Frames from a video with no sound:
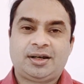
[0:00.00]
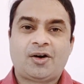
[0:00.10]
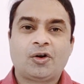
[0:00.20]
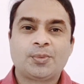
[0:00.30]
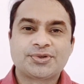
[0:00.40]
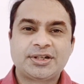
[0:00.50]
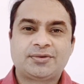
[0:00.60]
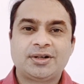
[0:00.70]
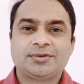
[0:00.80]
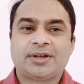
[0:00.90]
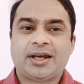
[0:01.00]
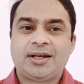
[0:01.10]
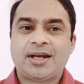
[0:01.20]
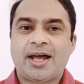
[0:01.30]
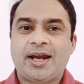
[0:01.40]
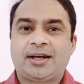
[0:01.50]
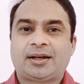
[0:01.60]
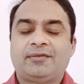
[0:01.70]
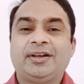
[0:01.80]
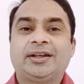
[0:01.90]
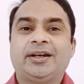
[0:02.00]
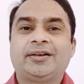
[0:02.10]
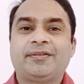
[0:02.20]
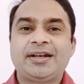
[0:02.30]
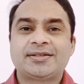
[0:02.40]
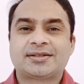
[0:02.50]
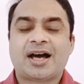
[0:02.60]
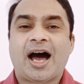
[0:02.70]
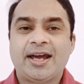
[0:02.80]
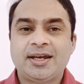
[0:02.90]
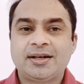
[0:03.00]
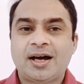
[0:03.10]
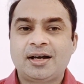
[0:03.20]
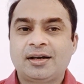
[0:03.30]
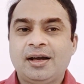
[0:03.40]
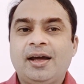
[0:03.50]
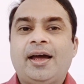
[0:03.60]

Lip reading: almost equal to the indirect with increased INR.